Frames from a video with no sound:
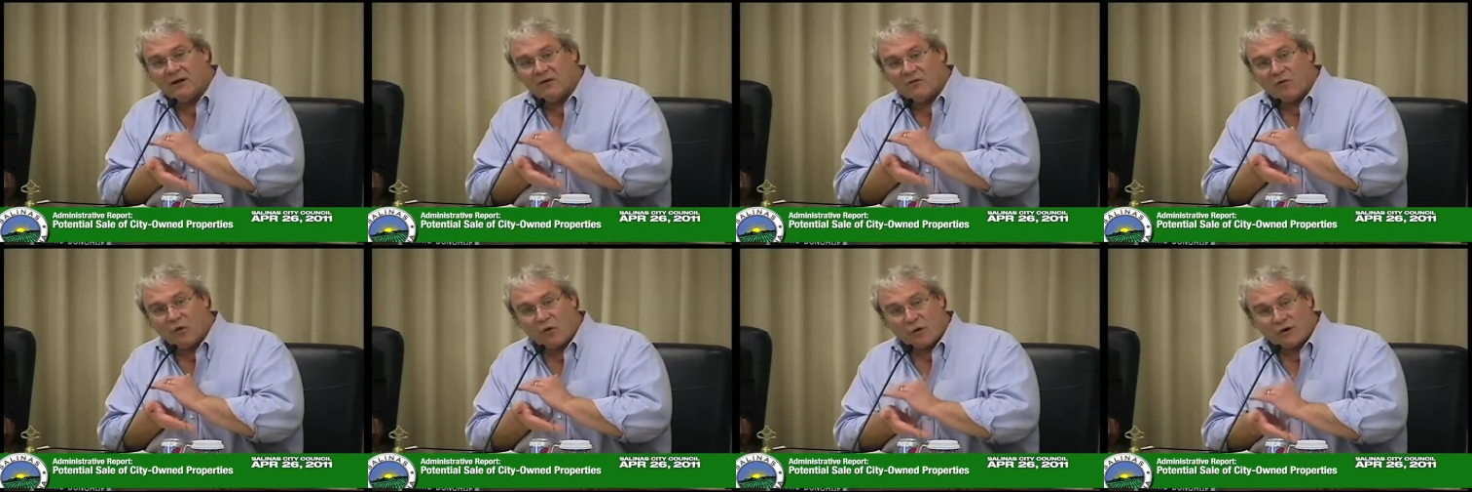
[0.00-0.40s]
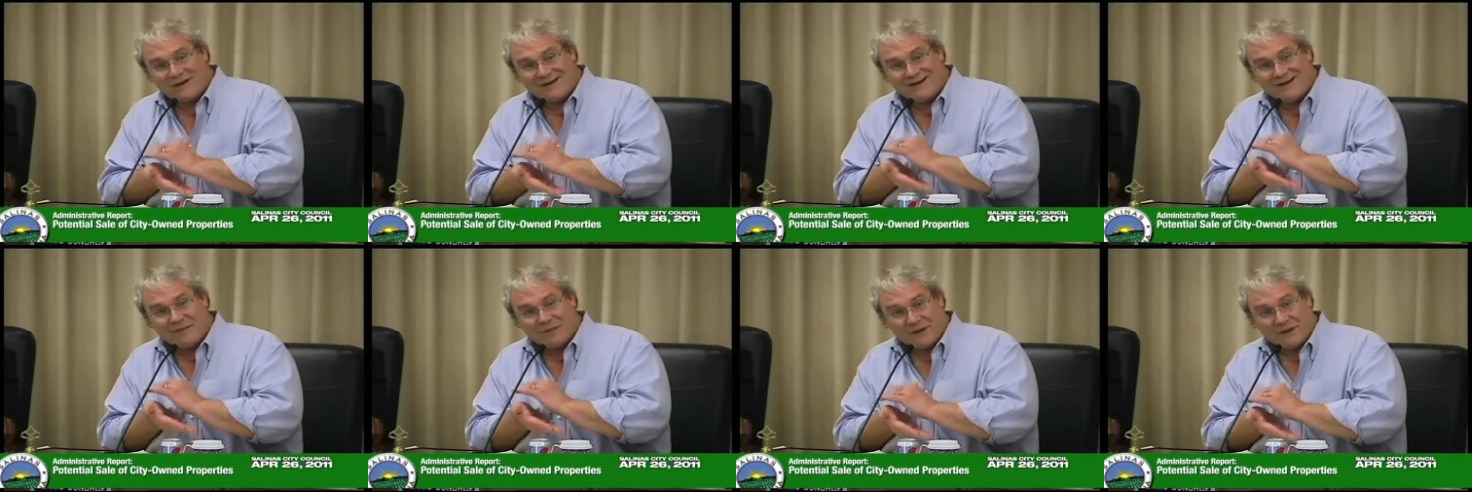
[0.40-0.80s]
for
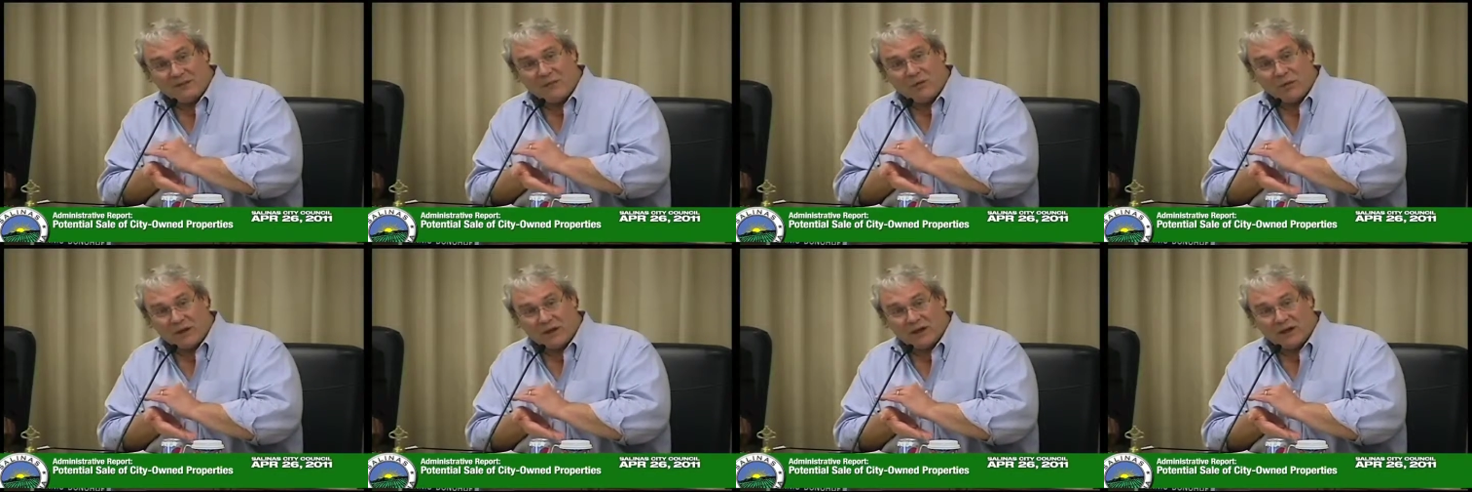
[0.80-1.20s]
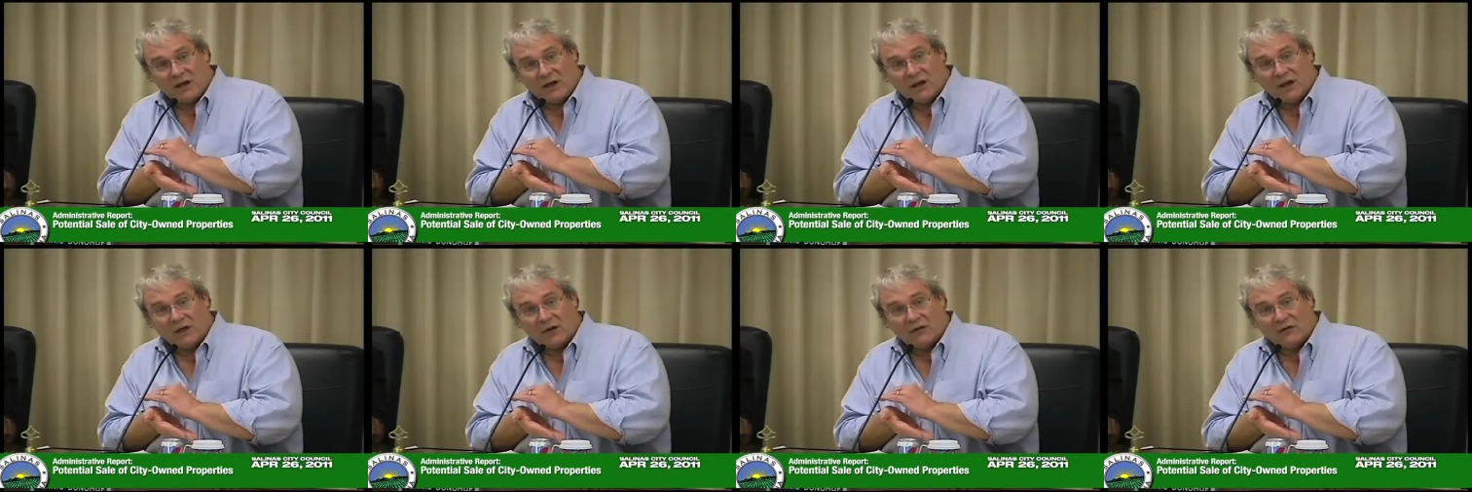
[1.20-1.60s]
tipping point
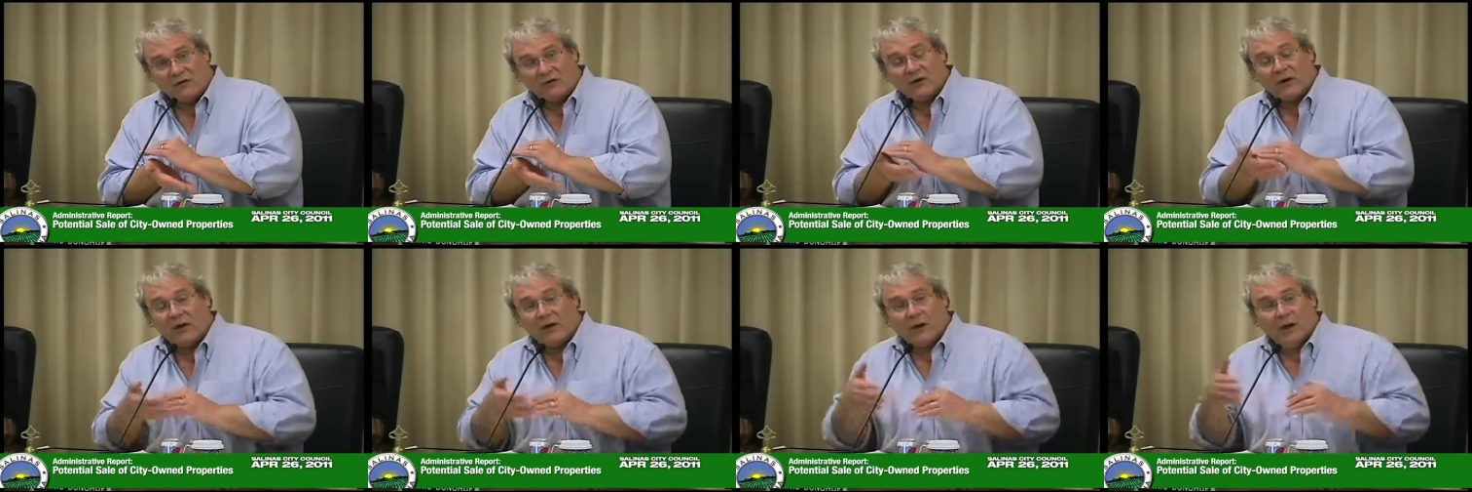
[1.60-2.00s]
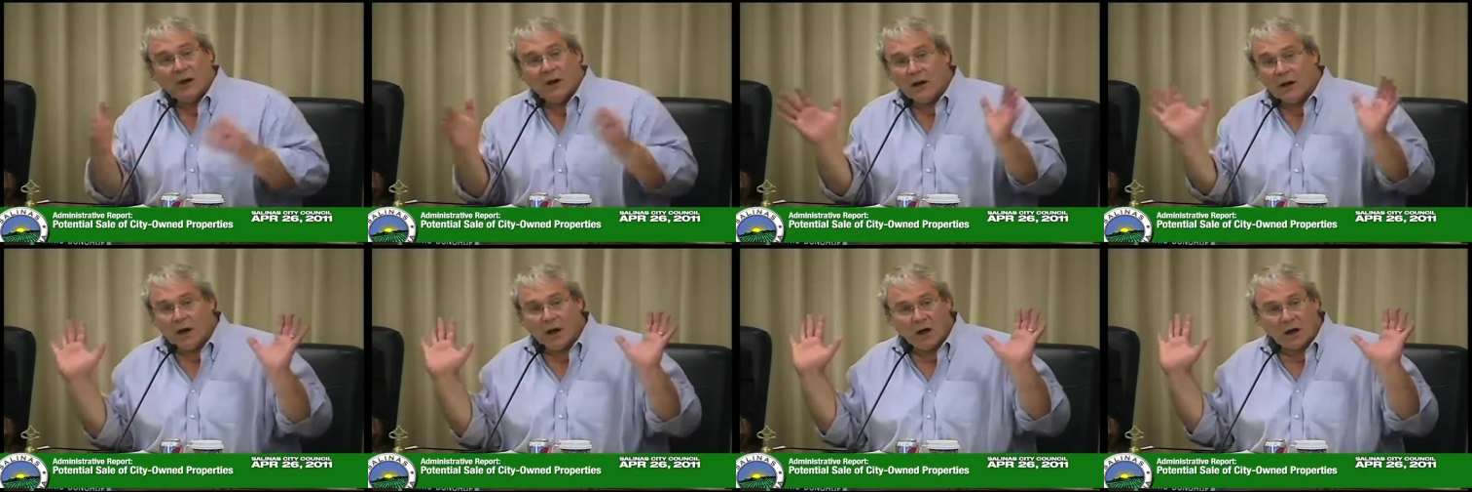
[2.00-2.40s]
dollars
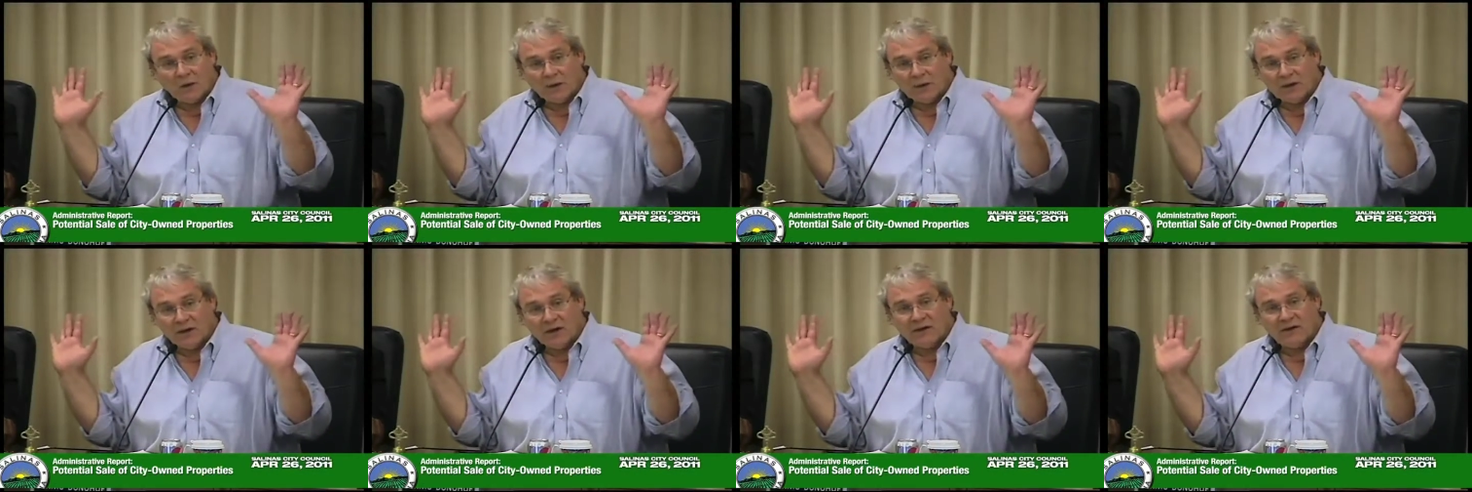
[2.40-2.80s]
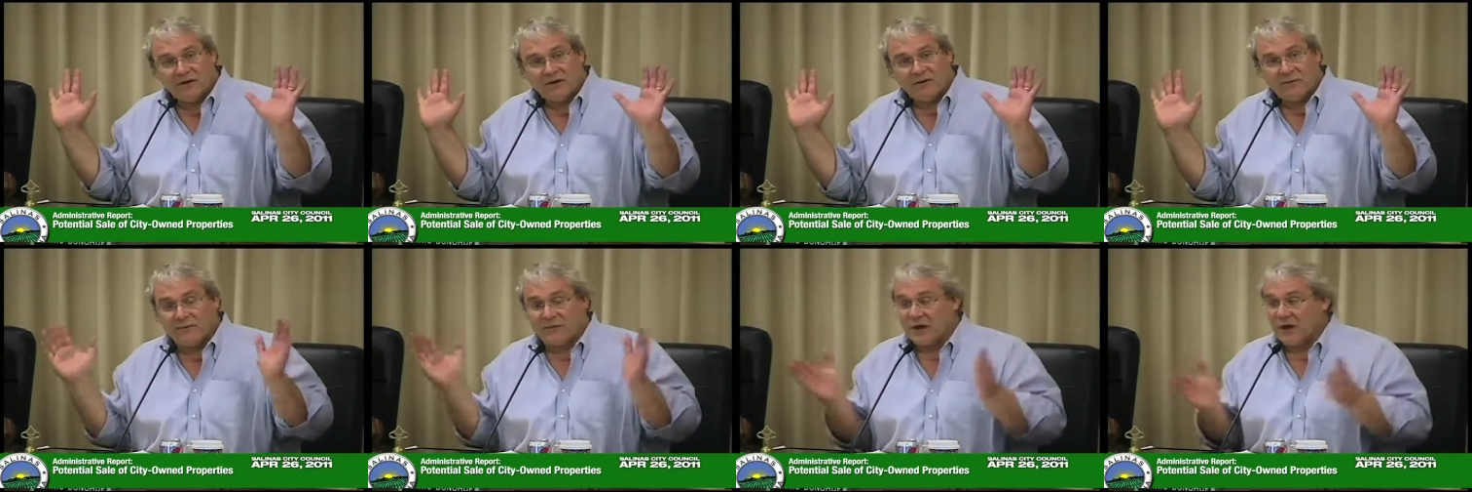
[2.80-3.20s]
along with,